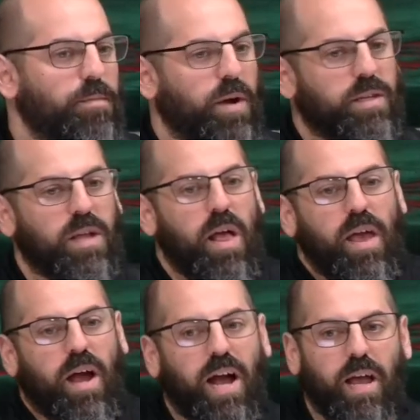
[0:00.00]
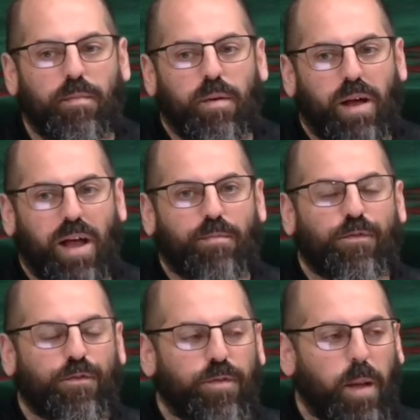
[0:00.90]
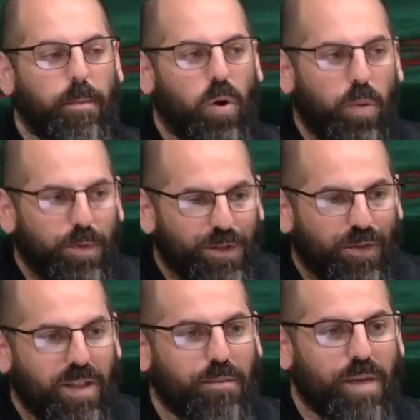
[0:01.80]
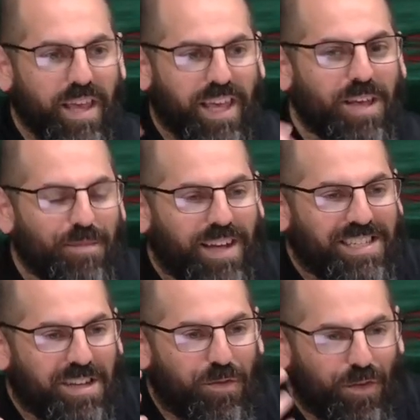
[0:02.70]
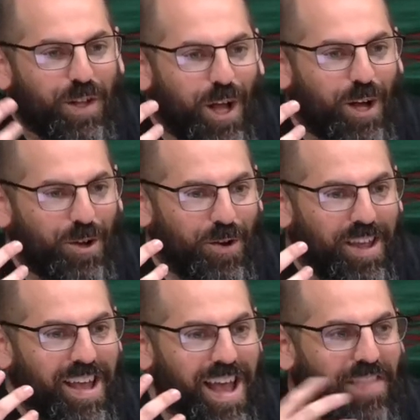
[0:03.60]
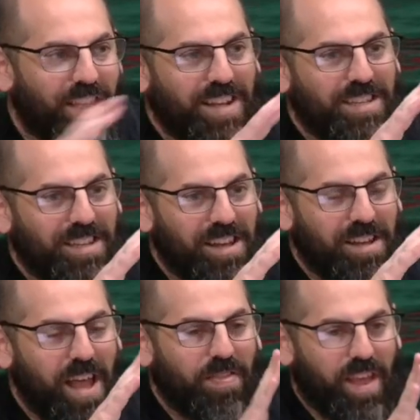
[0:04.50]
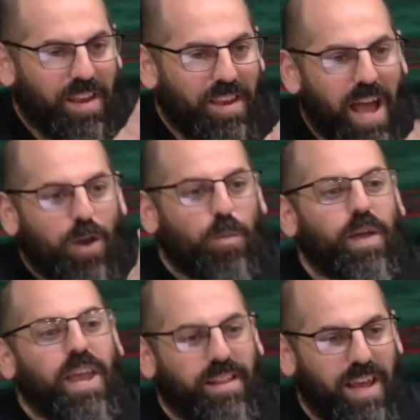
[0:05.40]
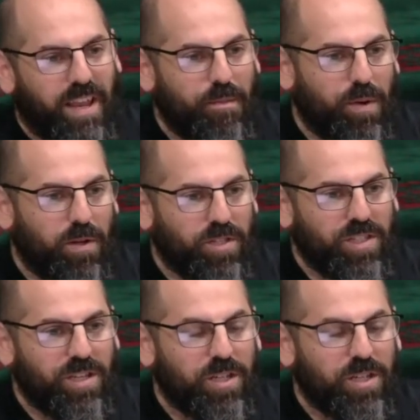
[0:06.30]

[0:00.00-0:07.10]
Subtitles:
But I'm purposefully making myself feel hungry and then not obeying that impulse.